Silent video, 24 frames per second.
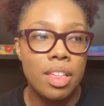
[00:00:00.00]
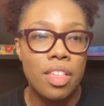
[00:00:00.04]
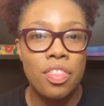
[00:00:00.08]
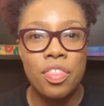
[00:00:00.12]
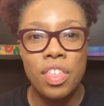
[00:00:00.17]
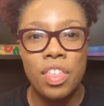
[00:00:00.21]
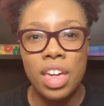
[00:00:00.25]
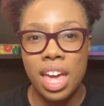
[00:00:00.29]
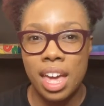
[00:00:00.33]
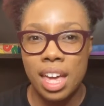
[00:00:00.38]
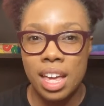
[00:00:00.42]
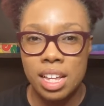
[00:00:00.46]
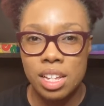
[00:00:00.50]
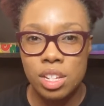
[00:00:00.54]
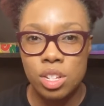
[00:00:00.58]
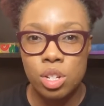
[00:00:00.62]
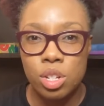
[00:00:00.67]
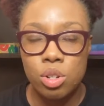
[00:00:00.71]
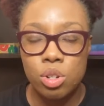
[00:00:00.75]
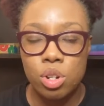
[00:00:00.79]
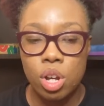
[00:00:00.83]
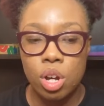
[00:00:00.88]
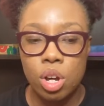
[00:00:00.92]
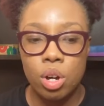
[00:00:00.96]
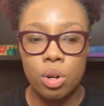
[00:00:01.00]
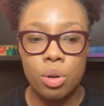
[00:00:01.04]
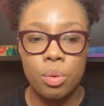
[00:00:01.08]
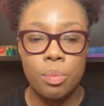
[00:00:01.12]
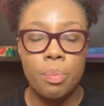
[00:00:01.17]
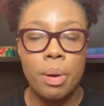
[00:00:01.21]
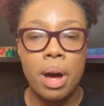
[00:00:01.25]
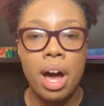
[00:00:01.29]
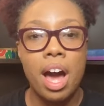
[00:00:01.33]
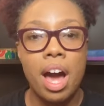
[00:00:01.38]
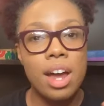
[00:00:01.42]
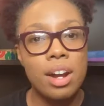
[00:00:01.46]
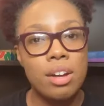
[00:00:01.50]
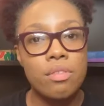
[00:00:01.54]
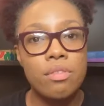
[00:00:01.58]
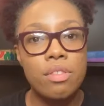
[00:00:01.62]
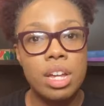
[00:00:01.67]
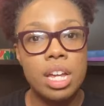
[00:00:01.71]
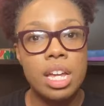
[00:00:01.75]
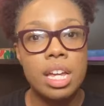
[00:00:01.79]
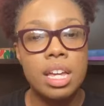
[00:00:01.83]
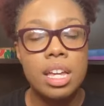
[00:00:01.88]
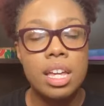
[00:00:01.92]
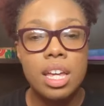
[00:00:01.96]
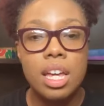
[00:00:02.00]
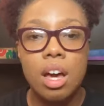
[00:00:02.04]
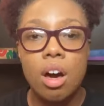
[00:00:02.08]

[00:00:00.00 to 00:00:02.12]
things, pottery,